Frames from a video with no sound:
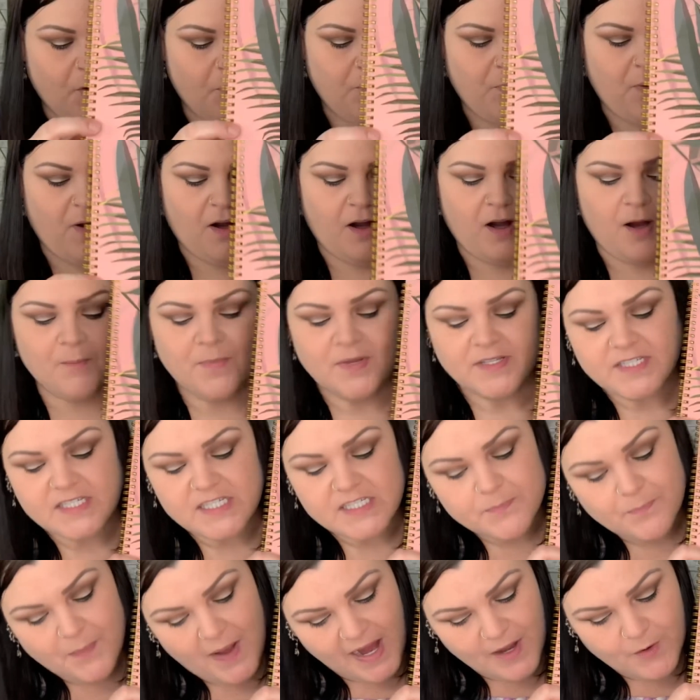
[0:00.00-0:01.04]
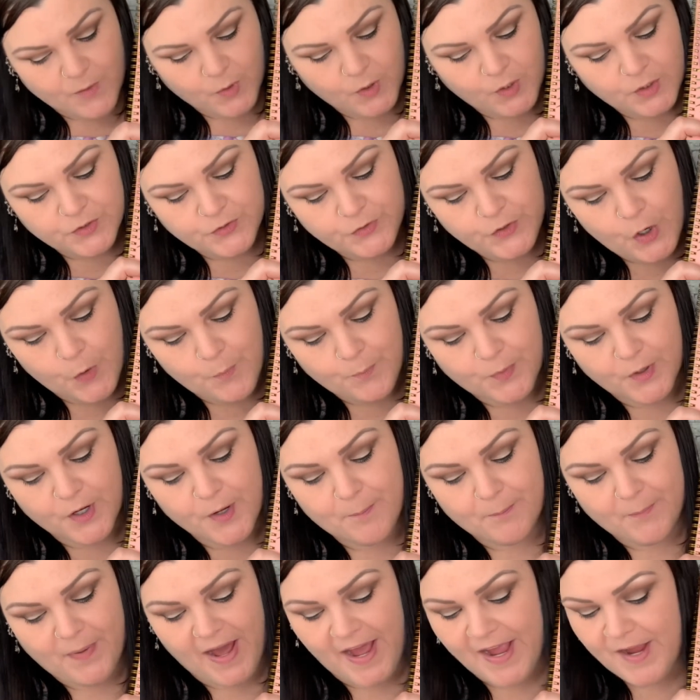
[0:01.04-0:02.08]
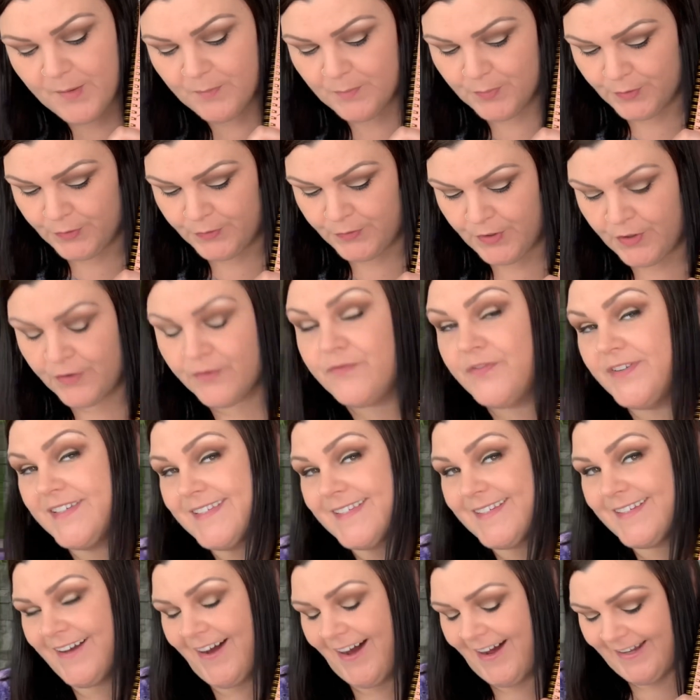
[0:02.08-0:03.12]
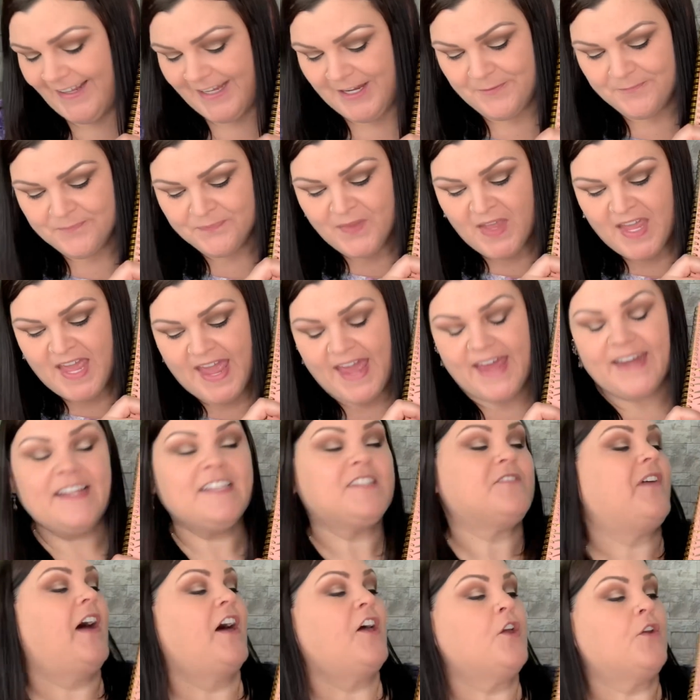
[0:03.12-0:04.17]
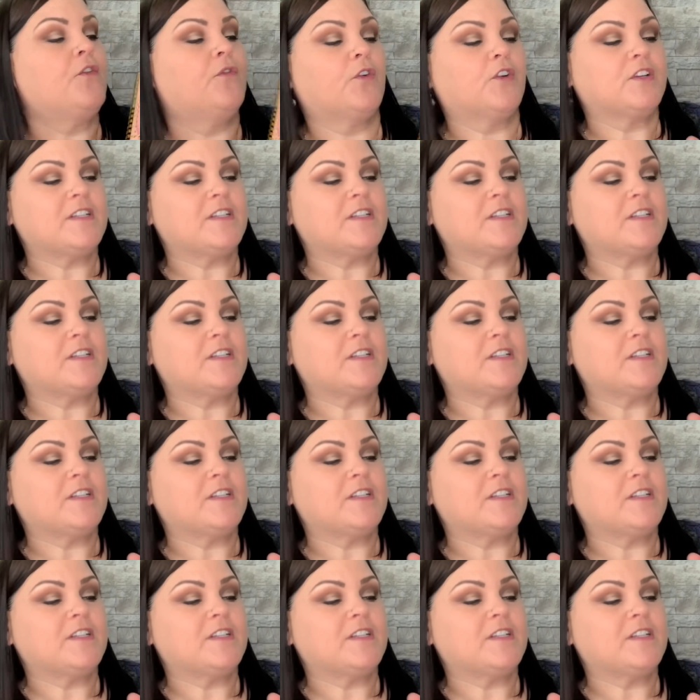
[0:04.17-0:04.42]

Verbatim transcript: Palm Spiral Notebook by Bruno Visconti, and it's valued for